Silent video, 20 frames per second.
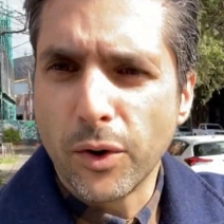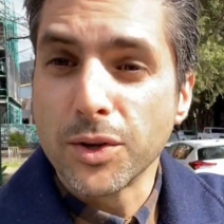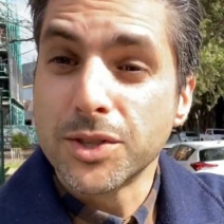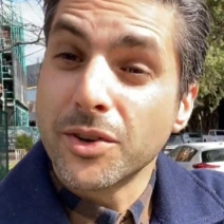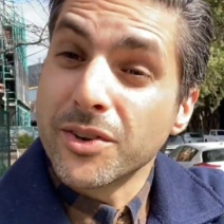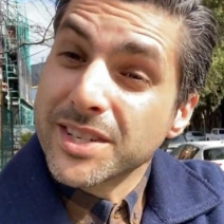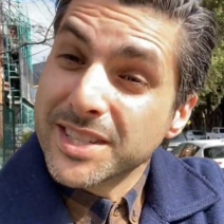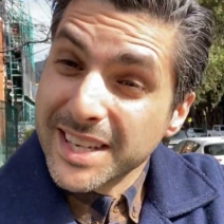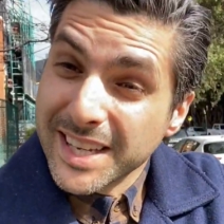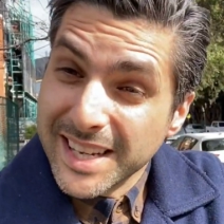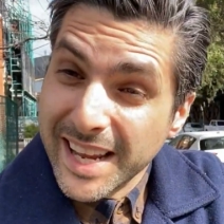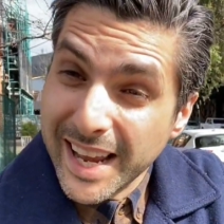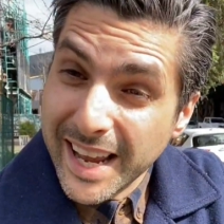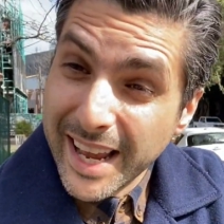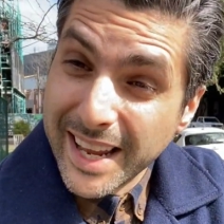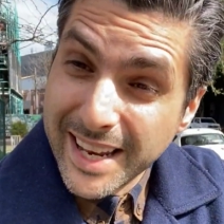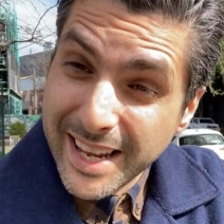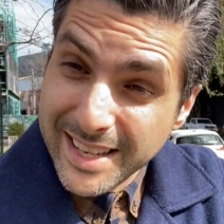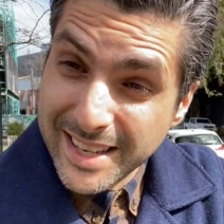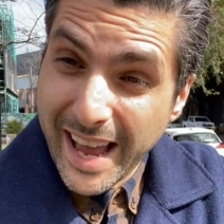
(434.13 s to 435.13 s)
So in
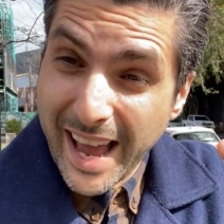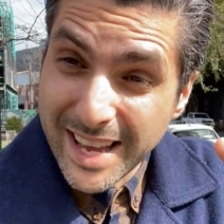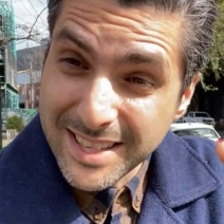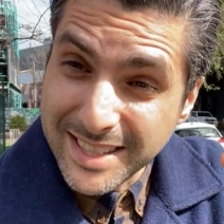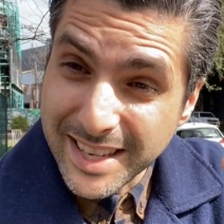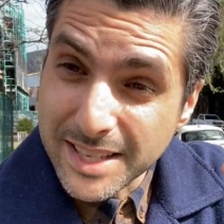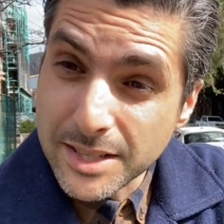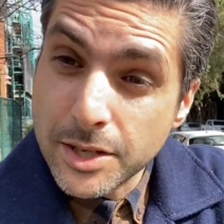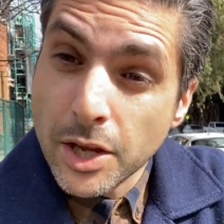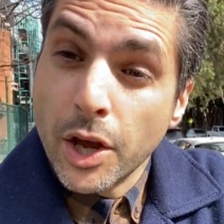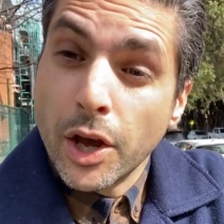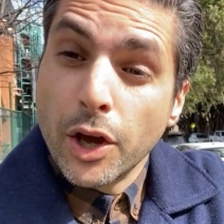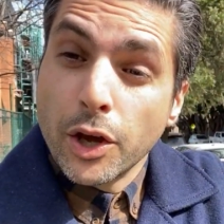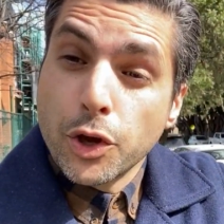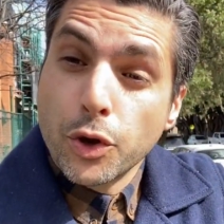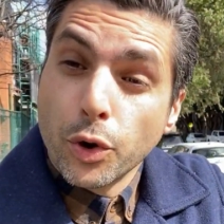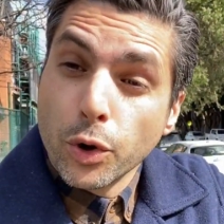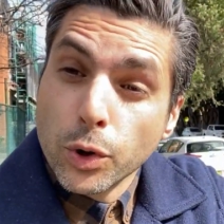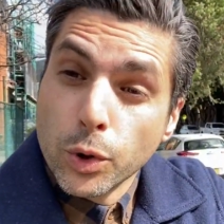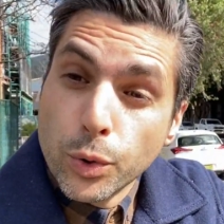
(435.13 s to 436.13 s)
essence,
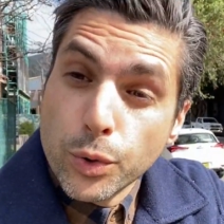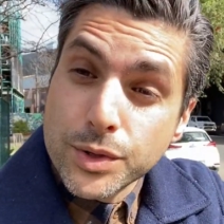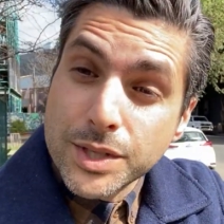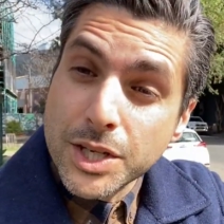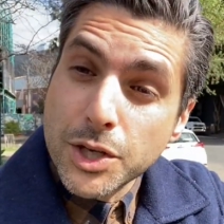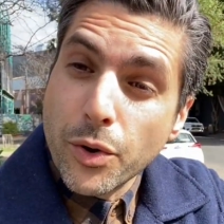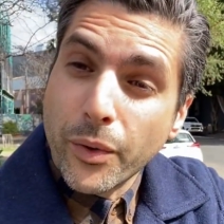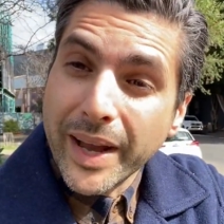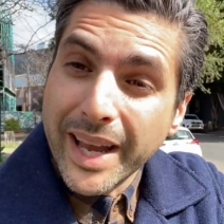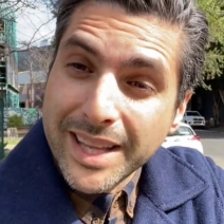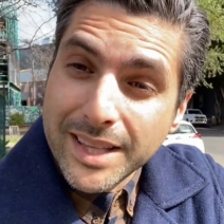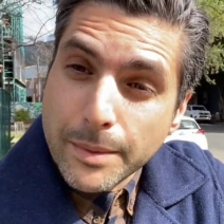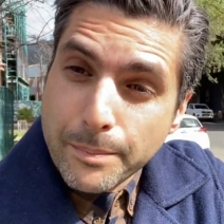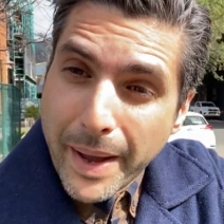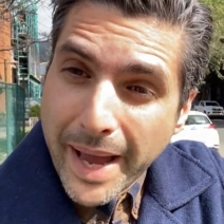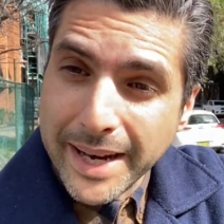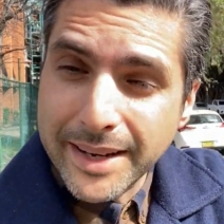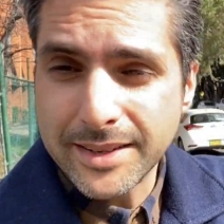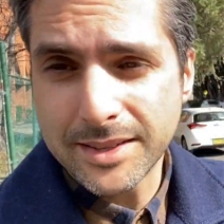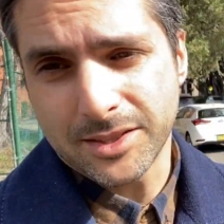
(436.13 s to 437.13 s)
you're losing your
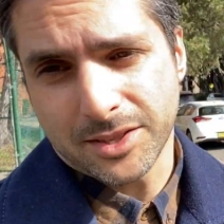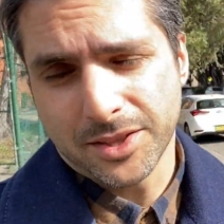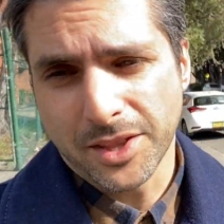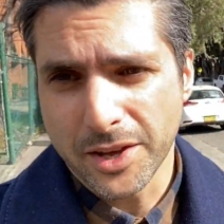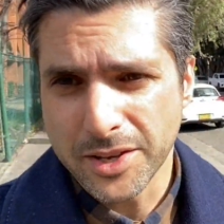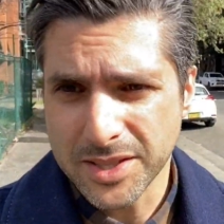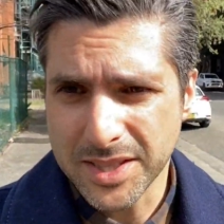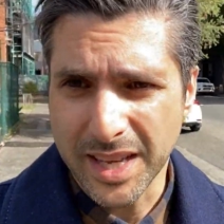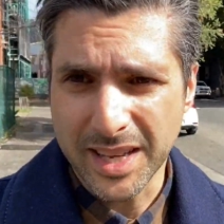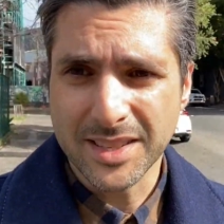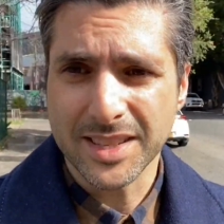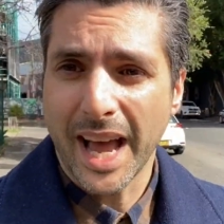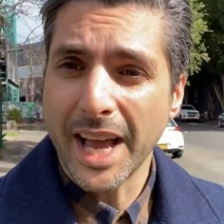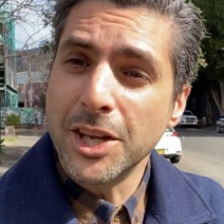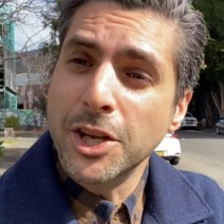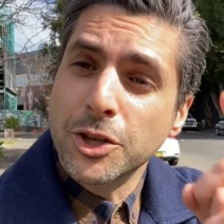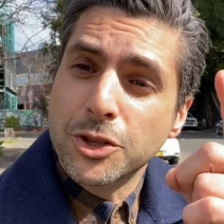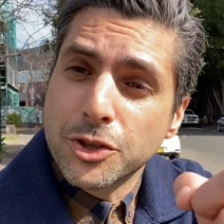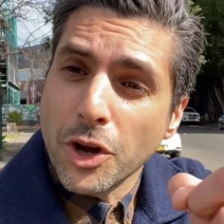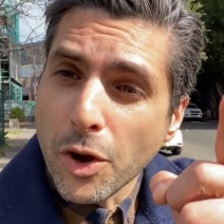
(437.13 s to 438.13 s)
independence on those things, and
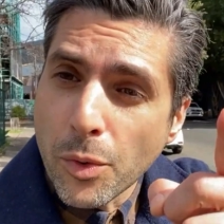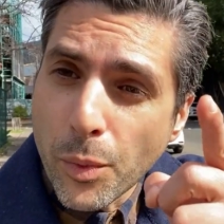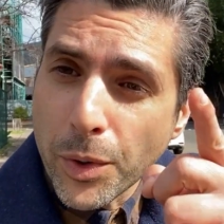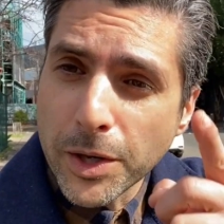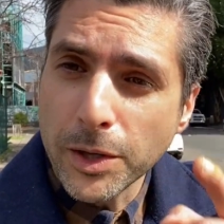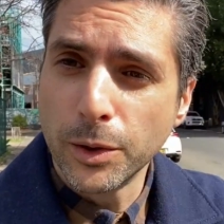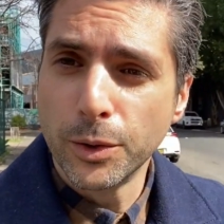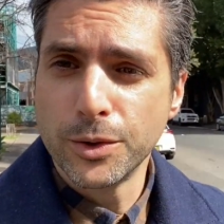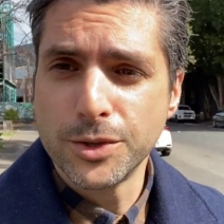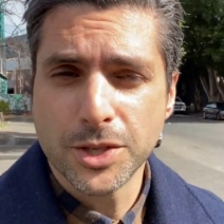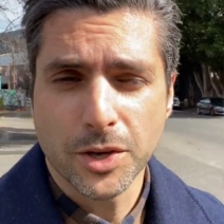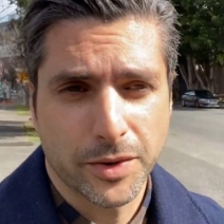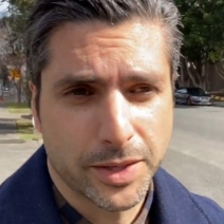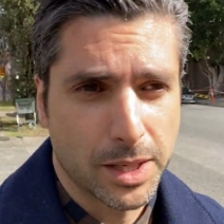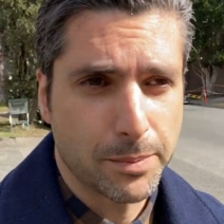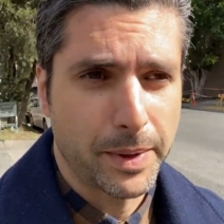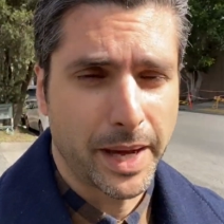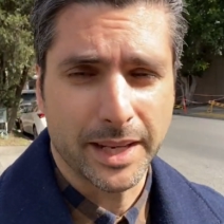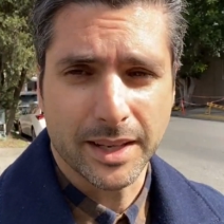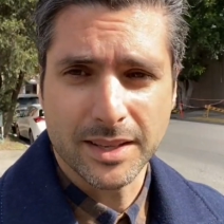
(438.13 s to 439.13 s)
you don't want to lose your
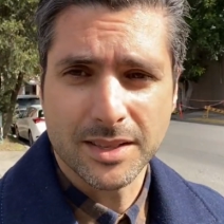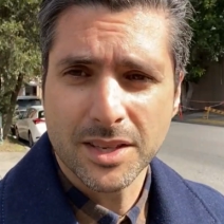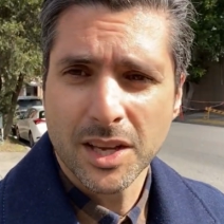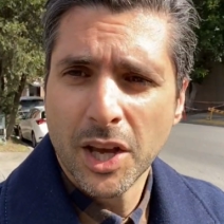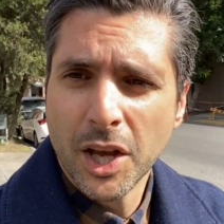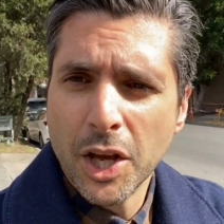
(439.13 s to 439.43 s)
independence.